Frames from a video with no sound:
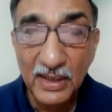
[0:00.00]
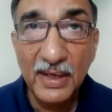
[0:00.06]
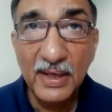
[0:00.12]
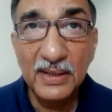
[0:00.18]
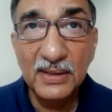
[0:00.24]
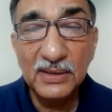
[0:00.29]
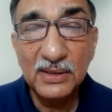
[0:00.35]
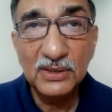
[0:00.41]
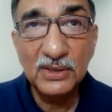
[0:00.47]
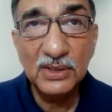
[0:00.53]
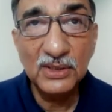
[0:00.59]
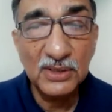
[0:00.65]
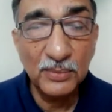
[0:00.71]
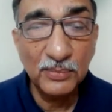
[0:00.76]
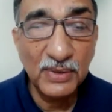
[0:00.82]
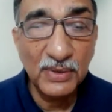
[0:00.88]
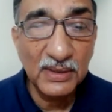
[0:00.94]
And this is
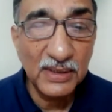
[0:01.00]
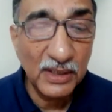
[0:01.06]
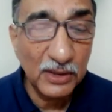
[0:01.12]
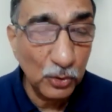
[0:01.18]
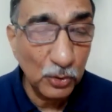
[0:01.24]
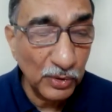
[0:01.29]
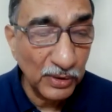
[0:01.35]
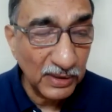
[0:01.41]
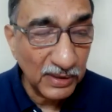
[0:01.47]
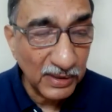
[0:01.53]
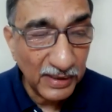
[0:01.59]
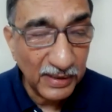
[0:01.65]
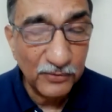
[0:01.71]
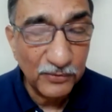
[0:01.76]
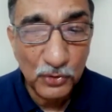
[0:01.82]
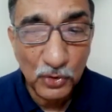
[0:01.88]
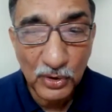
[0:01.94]
something that you can
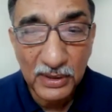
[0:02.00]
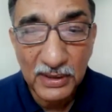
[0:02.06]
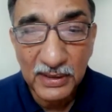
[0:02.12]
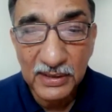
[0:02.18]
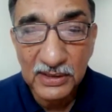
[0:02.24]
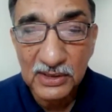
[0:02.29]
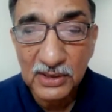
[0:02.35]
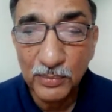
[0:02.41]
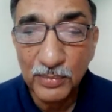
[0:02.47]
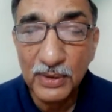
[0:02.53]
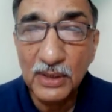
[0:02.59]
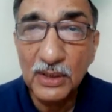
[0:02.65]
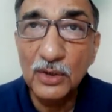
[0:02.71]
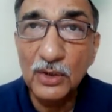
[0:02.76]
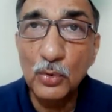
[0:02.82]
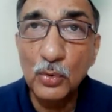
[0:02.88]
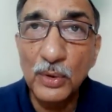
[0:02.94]
try. If you are healing
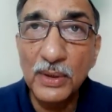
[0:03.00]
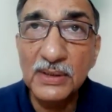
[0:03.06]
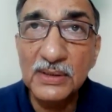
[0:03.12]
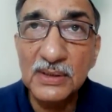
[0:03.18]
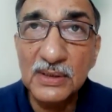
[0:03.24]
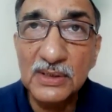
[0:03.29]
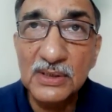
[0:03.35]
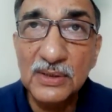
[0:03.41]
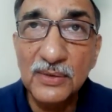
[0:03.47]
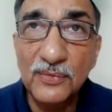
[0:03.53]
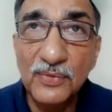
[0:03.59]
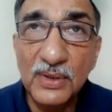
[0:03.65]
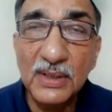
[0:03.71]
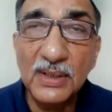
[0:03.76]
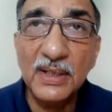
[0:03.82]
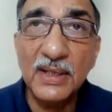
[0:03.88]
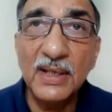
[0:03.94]
somebody who has a
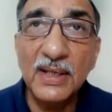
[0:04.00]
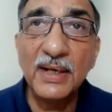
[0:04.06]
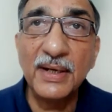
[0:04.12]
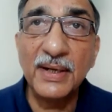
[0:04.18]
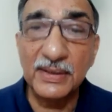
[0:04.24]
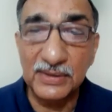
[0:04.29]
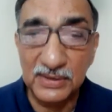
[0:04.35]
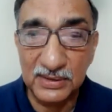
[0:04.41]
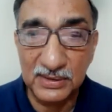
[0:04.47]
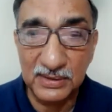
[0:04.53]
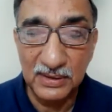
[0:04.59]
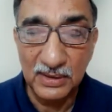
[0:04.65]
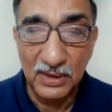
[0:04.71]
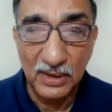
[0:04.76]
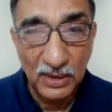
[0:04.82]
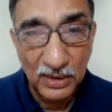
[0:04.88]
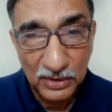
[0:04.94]
severe illness,
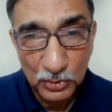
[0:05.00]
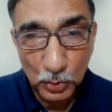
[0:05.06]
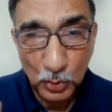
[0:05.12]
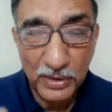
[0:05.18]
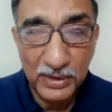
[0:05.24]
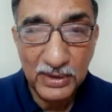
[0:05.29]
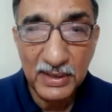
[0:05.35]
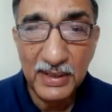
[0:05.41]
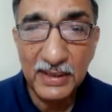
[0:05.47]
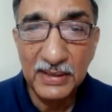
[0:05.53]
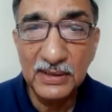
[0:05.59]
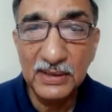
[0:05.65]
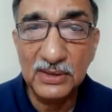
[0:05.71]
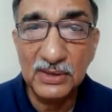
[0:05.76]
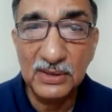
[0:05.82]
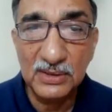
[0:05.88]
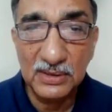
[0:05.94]
you can try
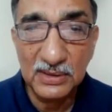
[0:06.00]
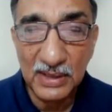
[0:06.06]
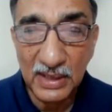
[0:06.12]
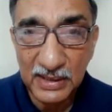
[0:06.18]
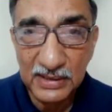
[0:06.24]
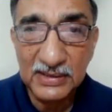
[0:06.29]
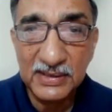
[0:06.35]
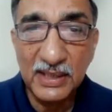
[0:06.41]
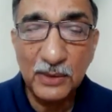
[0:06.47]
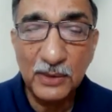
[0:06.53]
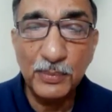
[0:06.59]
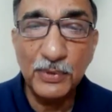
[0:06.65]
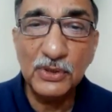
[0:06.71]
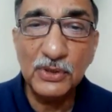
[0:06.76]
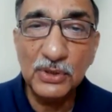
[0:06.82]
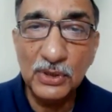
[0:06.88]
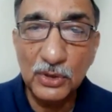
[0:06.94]
this. Ask that
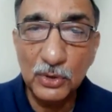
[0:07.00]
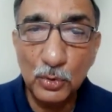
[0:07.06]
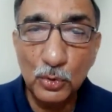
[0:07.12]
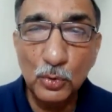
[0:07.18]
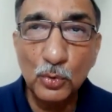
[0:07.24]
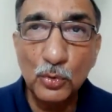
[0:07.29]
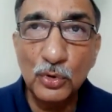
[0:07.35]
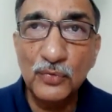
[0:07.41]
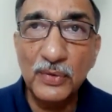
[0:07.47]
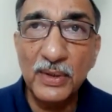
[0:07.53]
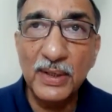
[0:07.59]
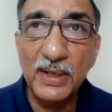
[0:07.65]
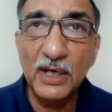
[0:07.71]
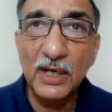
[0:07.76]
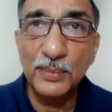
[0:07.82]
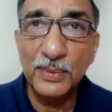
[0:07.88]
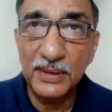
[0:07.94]
person to do twin
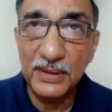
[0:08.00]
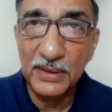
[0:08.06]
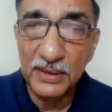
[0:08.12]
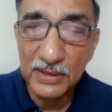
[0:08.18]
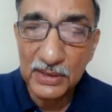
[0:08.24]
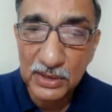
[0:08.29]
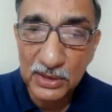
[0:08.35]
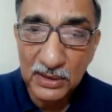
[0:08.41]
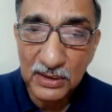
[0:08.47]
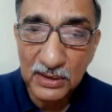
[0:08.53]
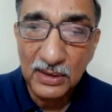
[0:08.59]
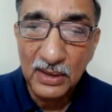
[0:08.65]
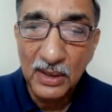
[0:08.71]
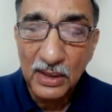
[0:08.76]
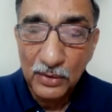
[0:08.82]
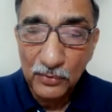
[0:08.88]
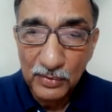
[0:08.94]
heart meditation
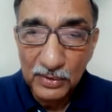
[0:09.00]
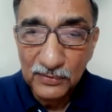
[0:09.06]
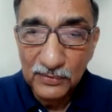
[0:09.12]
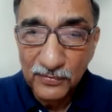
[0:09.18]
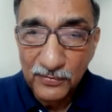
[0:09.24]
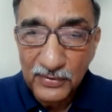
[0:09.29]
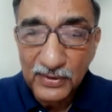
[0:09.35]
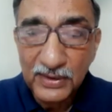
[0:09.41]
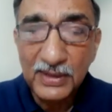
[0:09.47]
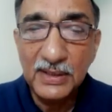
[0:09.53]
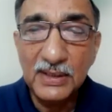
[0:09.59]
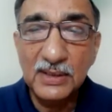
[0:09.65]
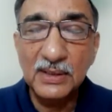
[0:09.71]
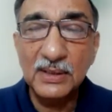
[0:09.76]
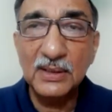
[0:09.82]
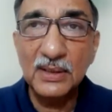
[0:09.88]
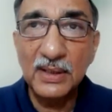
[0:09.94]
with
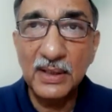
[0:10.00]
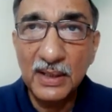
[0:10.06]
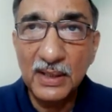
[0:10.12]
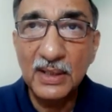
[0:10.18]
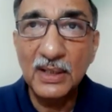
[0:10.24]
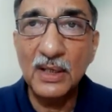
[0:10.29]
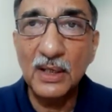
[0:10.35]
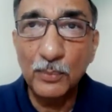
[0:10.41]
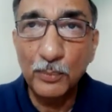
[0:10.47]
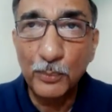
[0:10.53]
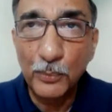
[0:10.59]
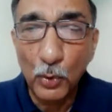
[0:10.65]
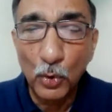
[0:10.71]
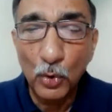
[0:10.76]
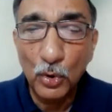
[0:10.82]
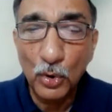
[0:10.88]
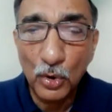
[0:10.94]
feet in a
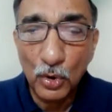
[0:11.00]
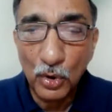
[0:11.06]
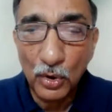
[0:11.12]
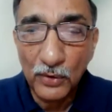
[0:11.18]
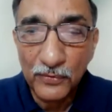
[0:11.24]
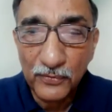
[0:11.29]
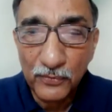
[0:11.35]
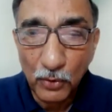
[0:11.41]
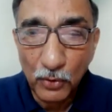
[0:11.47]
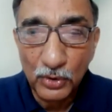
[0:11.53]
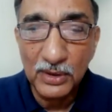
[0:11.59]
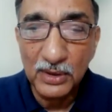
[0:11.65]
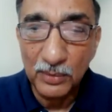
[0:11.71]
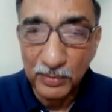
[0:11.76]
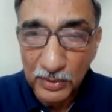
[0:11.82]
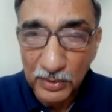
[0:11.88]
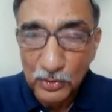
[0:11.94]
bowl of
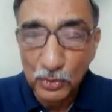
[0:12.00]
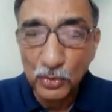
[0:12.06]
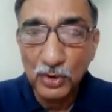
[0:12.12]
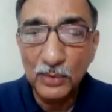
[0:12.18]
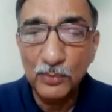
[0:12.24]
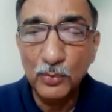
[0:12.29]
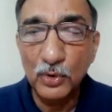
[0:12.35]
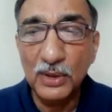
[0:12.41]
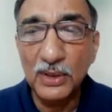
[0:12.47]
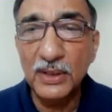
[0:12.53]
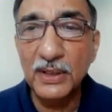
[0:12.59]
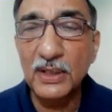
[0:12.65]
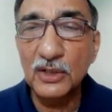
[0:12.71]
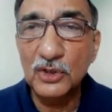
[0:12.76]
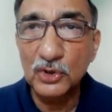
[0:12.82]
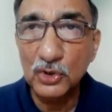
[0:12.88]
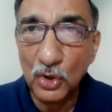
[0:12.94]
water. Maybe you can put a
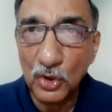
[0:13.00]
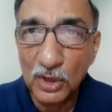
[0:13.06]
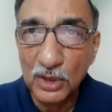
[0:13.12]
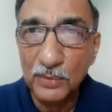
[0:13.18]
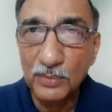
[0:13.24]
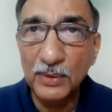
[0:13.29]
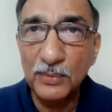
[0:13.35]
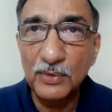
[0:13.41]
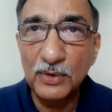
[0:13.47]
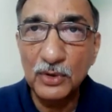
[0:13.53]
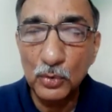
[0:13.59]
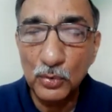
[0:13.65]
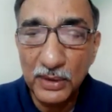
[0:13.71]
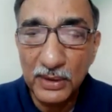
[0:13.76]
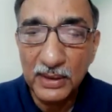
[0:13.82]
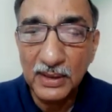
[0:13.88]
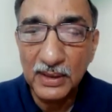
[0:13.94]
little salt. Maybe you
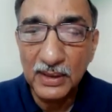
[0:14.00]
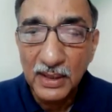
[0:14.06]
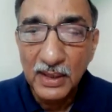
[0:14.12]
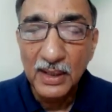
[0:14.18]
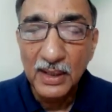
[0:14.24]
can